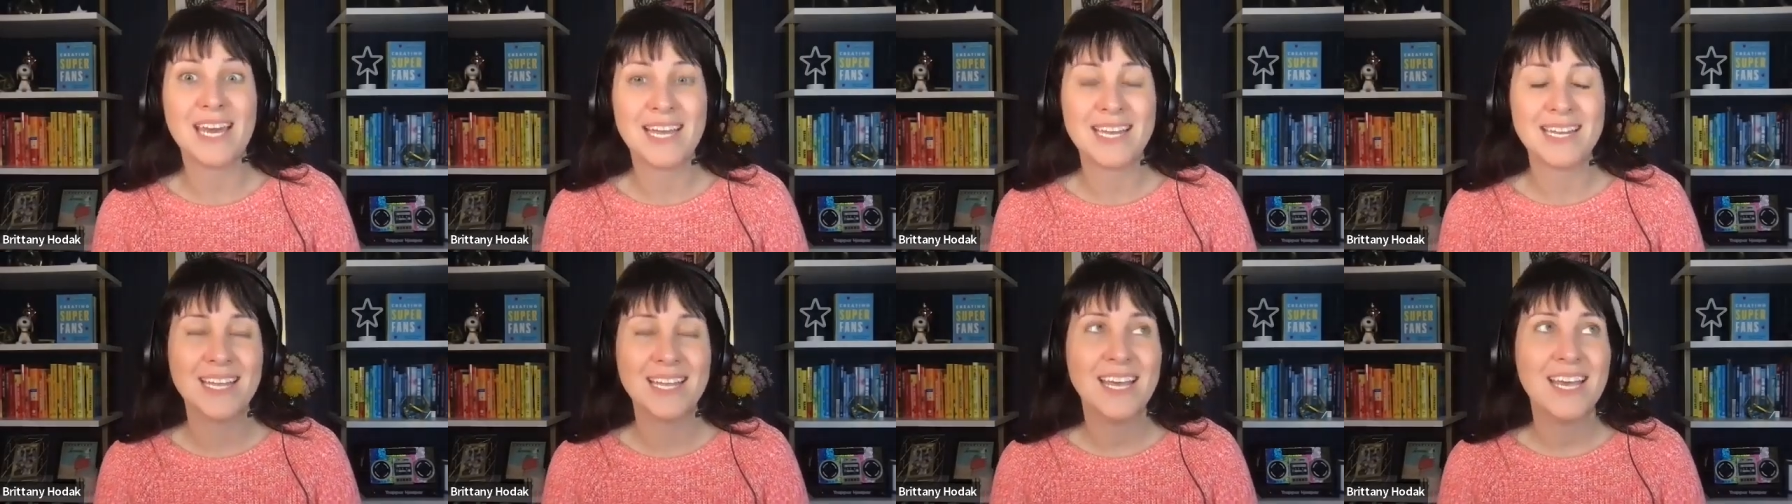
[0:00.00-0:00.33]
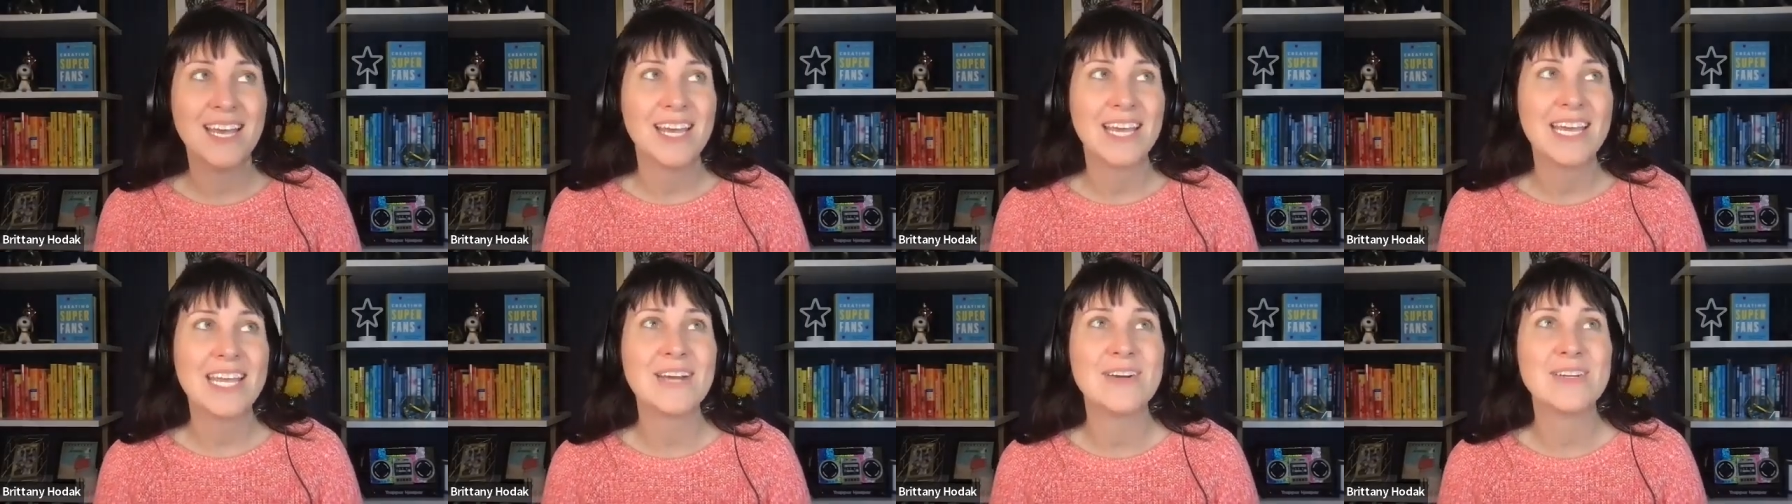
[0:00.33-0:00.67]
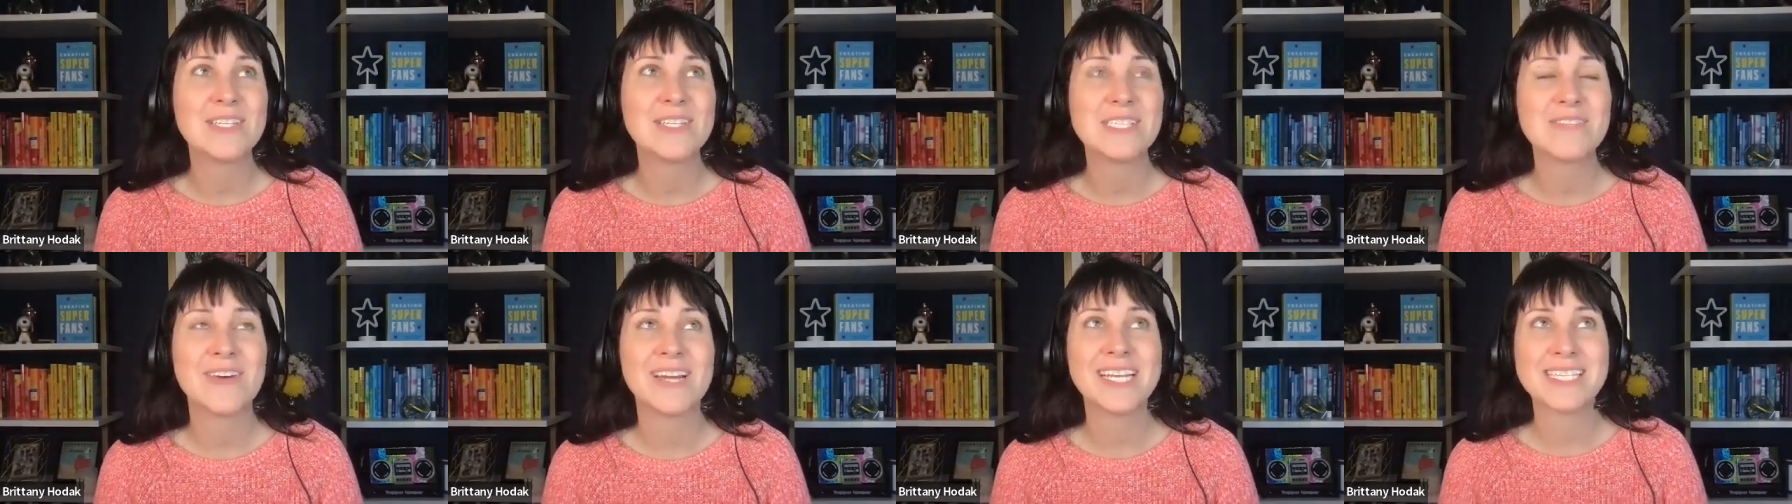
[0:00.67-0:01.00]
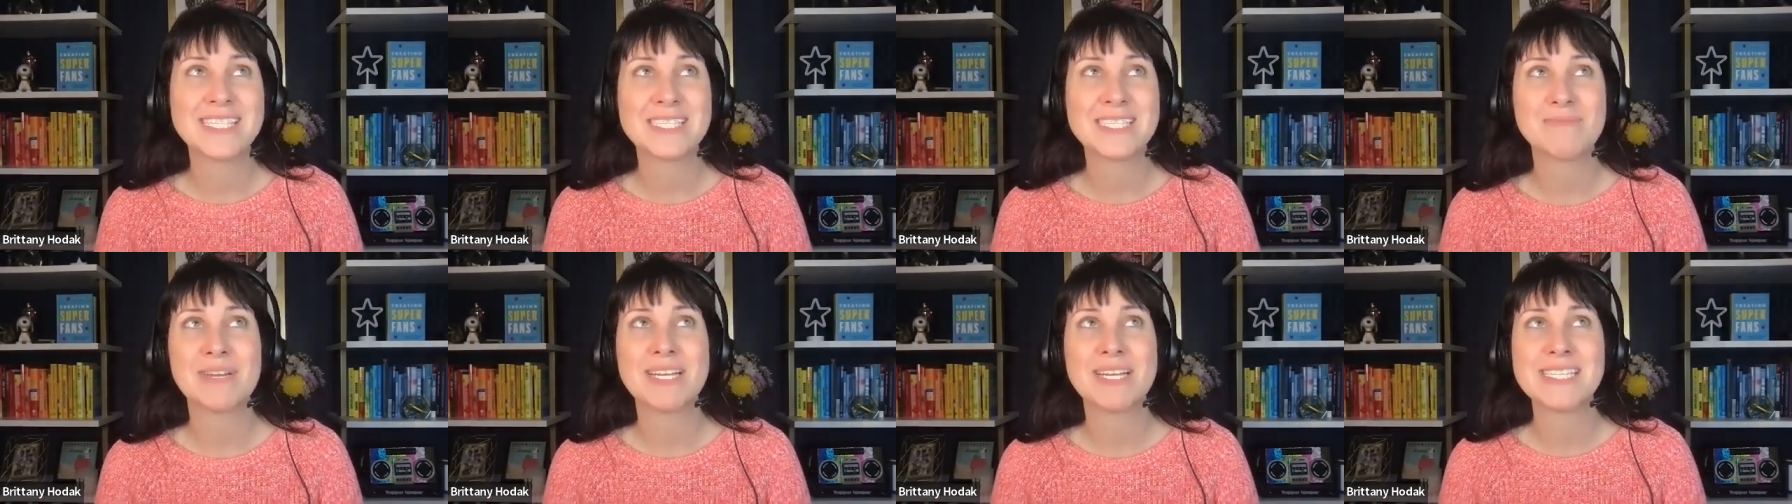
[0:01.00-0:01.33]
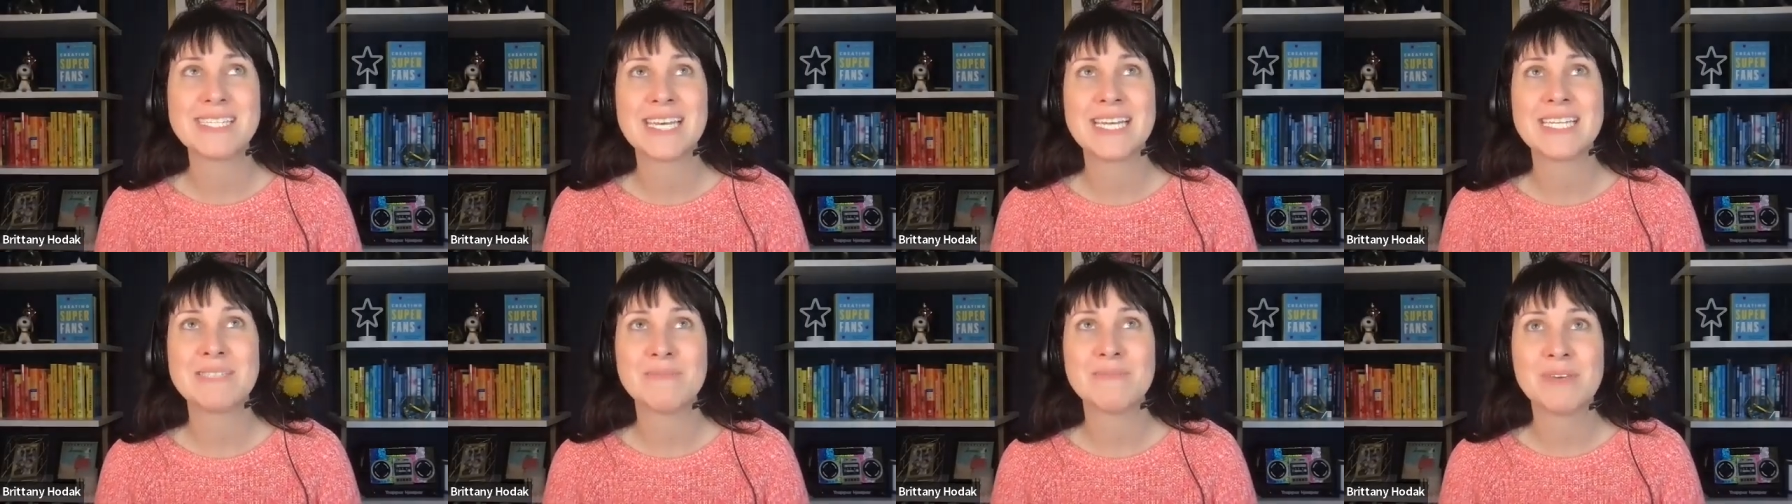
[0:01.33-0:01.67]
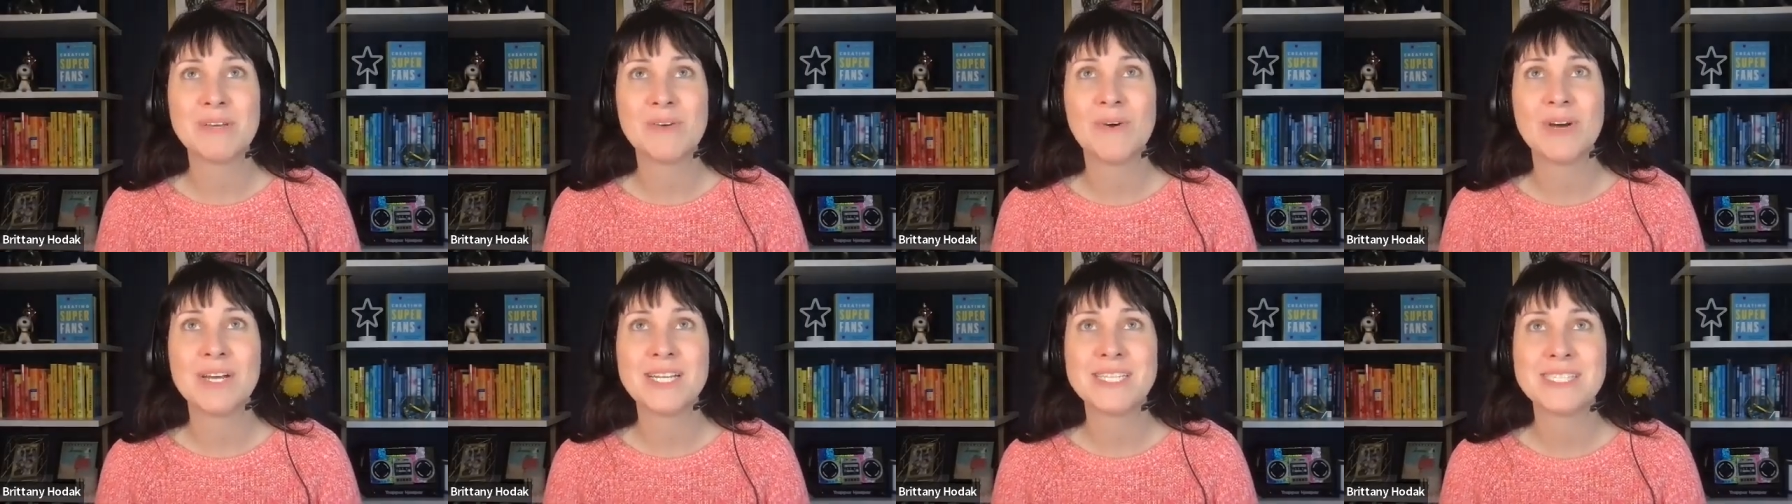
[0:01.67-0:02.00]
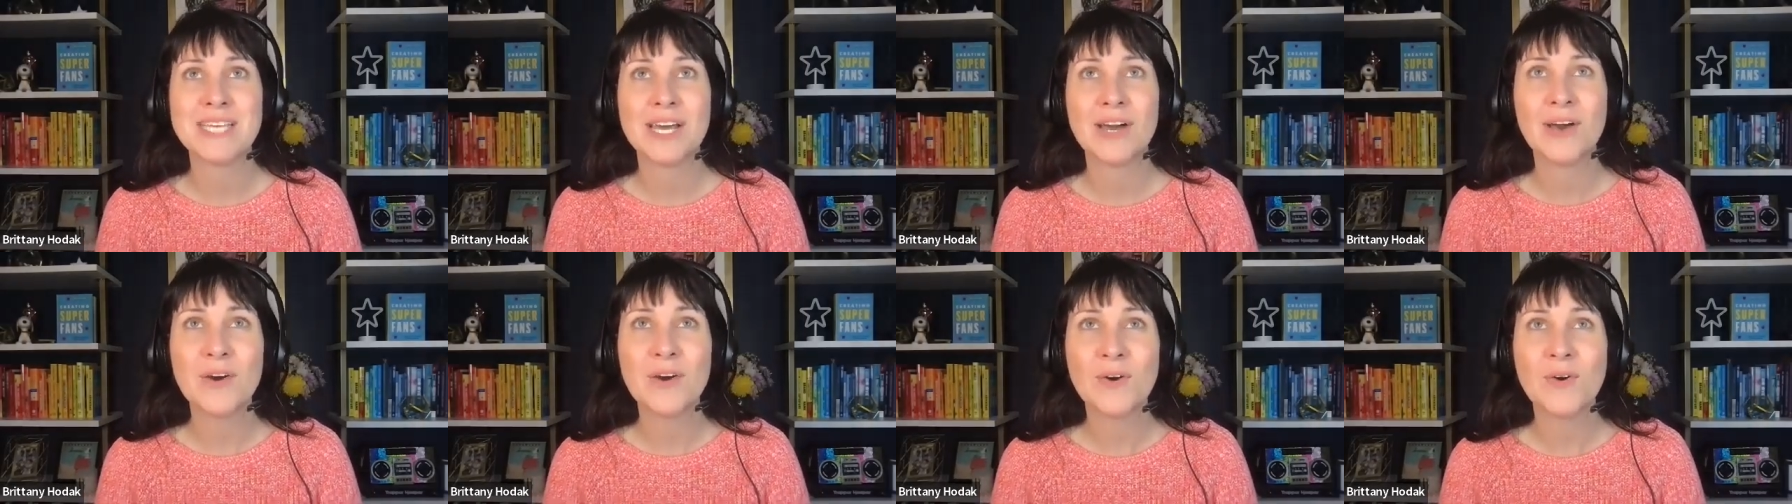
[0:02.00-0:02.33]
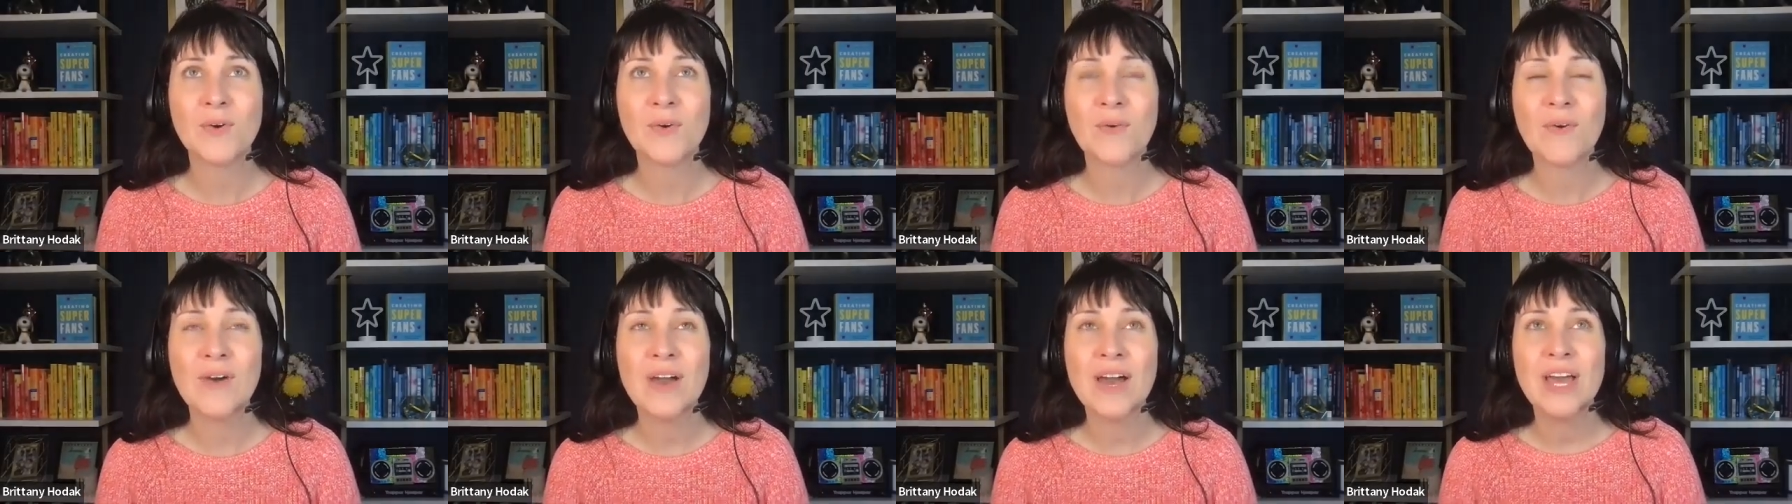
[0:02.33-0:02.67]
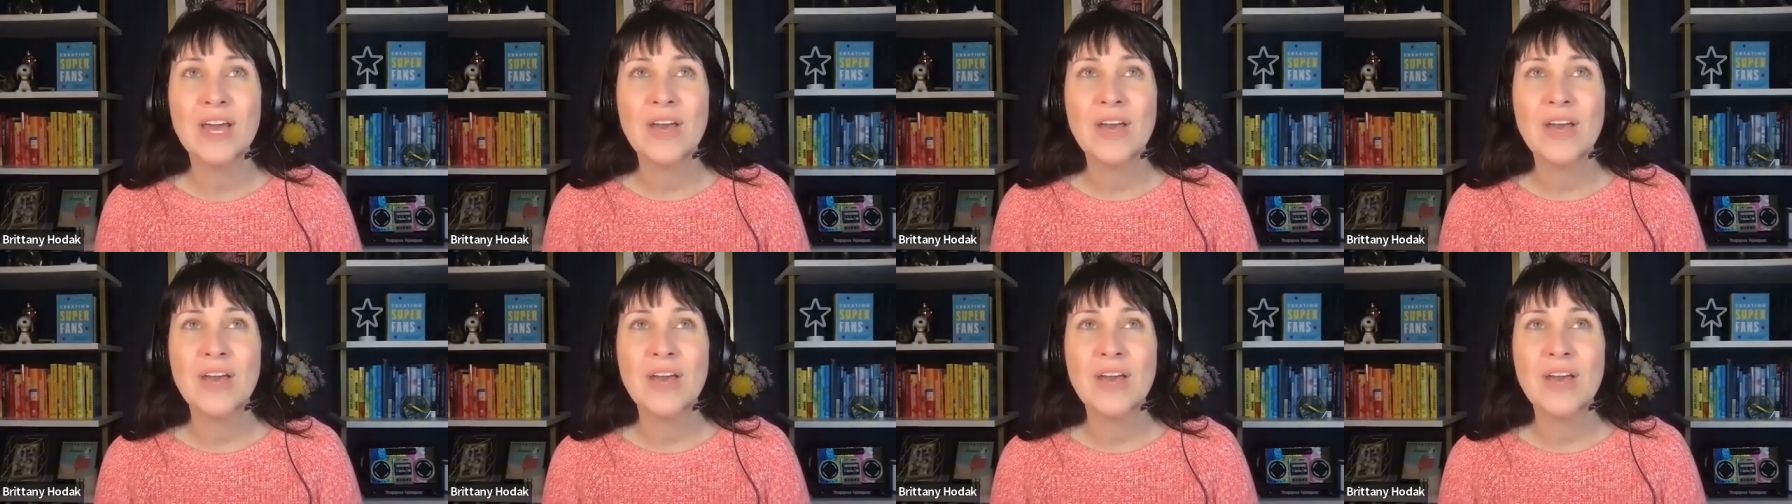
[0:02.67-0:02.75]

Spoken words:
And, it's funny, somebody said to me once, oh,